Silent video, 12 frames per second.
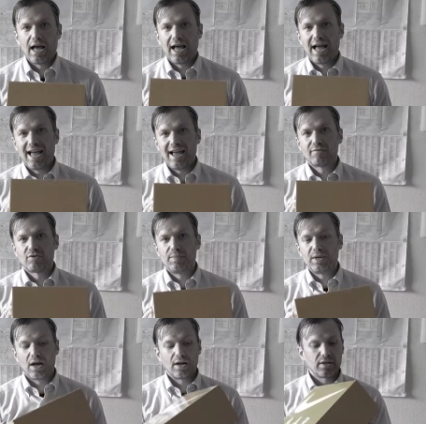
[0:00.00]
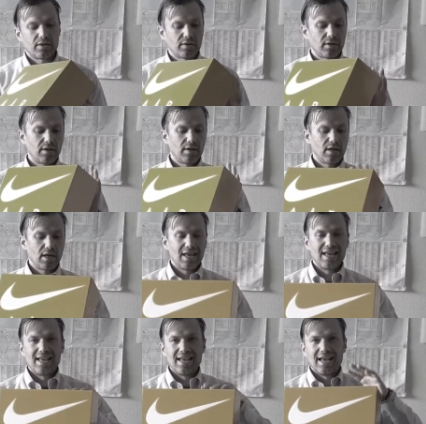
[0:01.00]
I have to be honest,
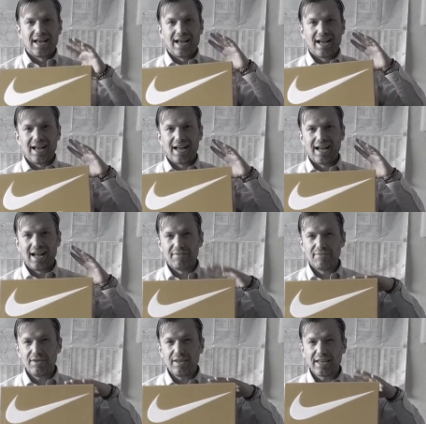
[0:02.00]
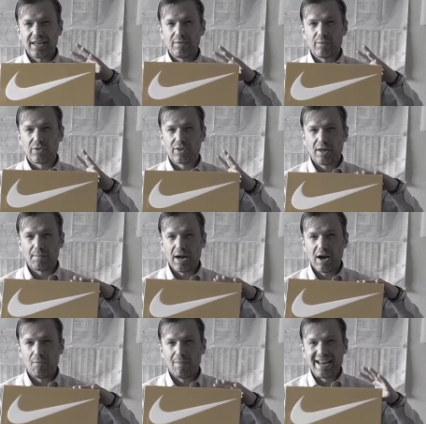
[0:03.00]
I feel like it was
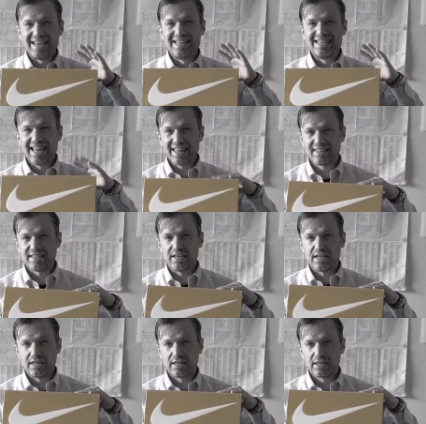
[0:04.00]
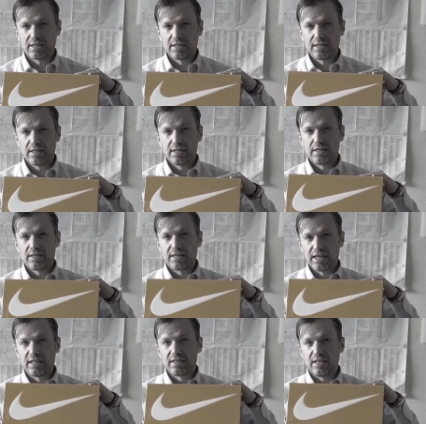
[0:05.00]
somehow my destiny to
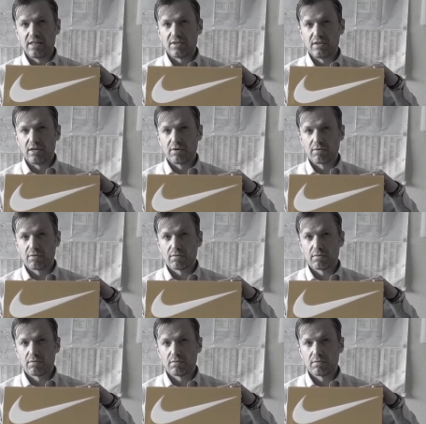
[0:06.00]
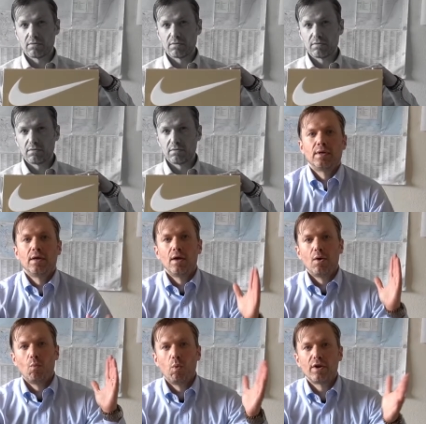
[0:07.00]
get these sneakers.
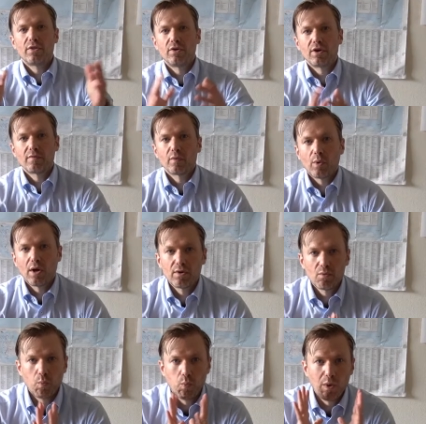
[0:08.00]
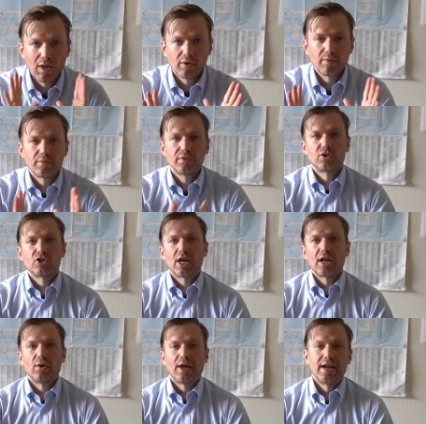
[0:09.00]
What is good, everyone? Welcome to the
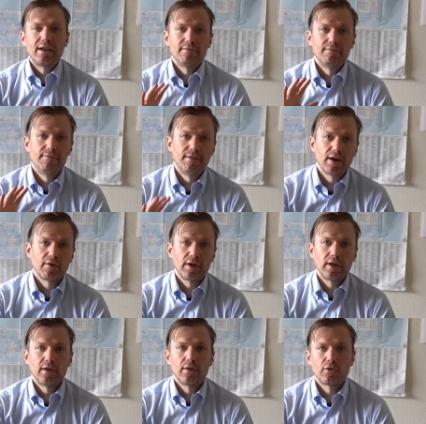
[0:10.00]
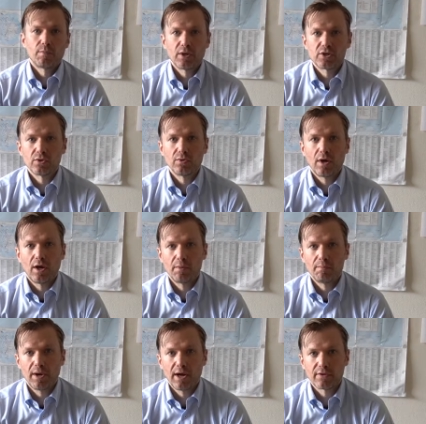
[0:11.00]
channel and a very special
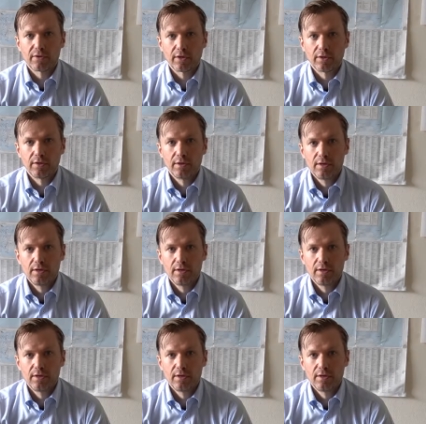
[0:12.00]
unboxing.